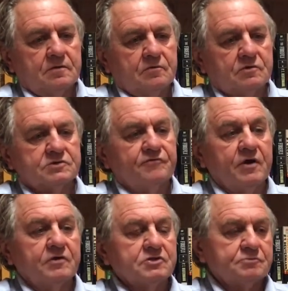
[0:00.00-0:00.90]
was a
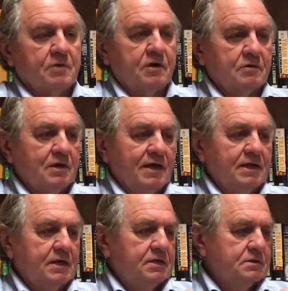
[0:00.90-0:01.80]
very smart
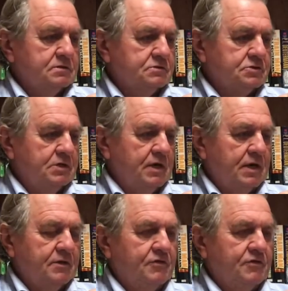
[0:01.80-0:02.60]
lady. She had